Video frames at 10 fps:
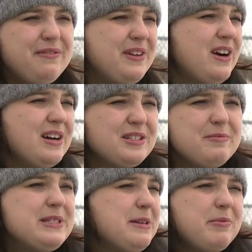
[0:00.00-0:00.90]
if there are
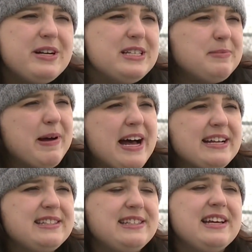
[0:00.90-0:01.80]
some slippery
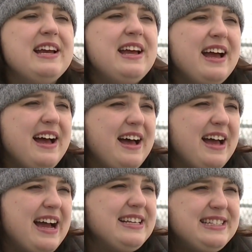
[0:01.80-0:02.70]
spots
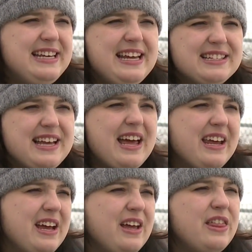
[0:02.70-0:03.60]
uh, as things kind
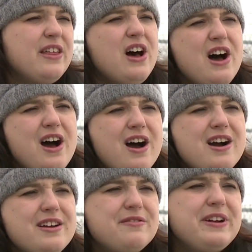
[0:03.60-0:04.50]
of
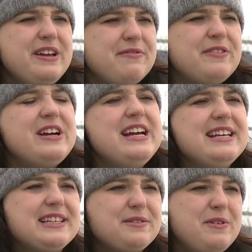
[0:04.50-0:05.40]
thaw and
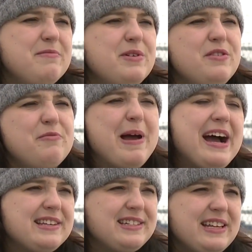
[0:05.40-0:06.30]
refreeze as we move past